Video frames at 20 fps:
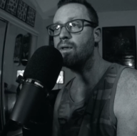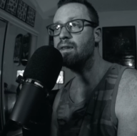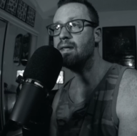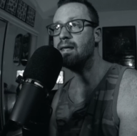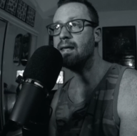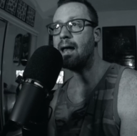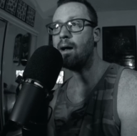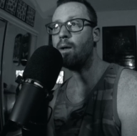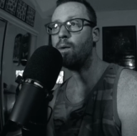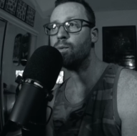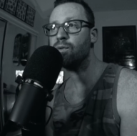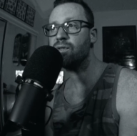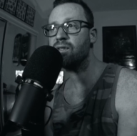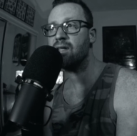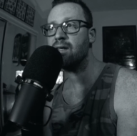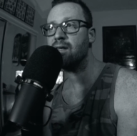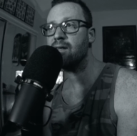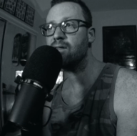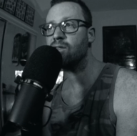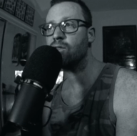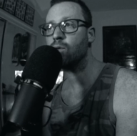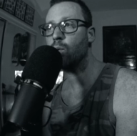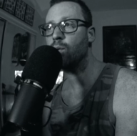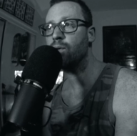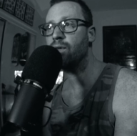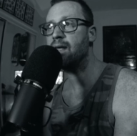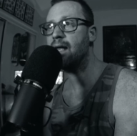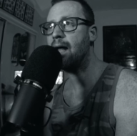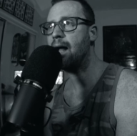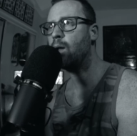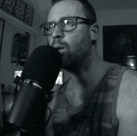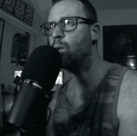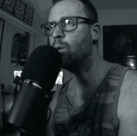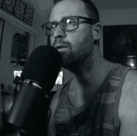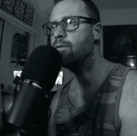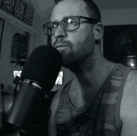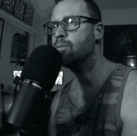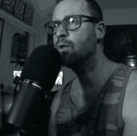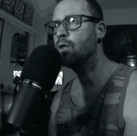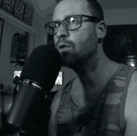the owl's kiss, or the owl
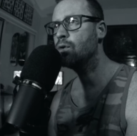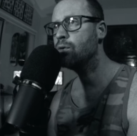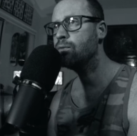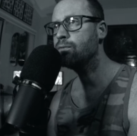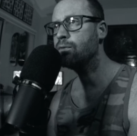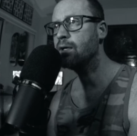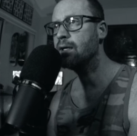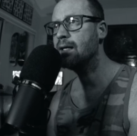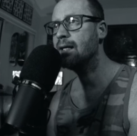of Minerva